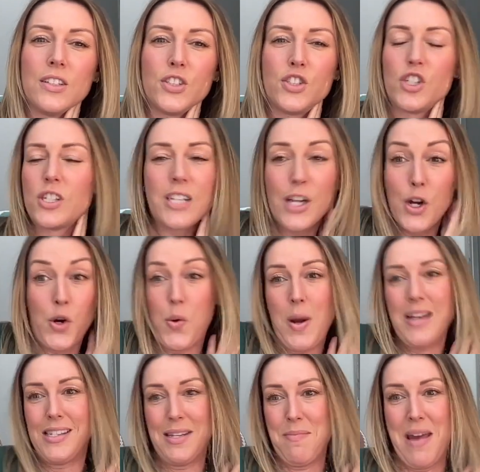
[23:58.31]
Just like a
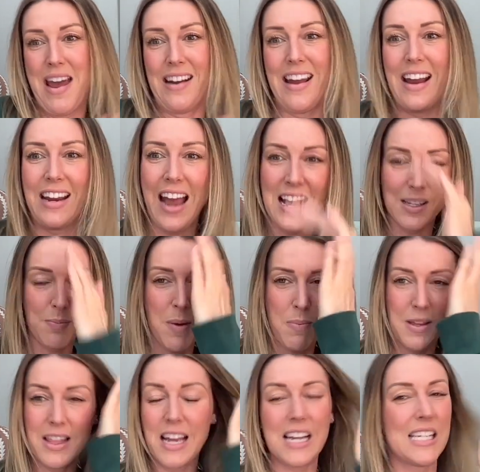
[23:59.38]
crazy man, I guess. Maybe
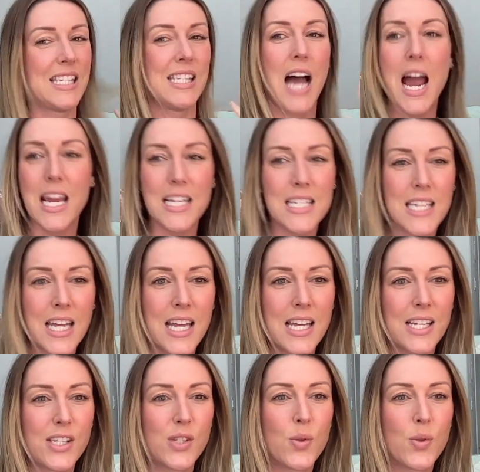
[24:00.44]
like a scientist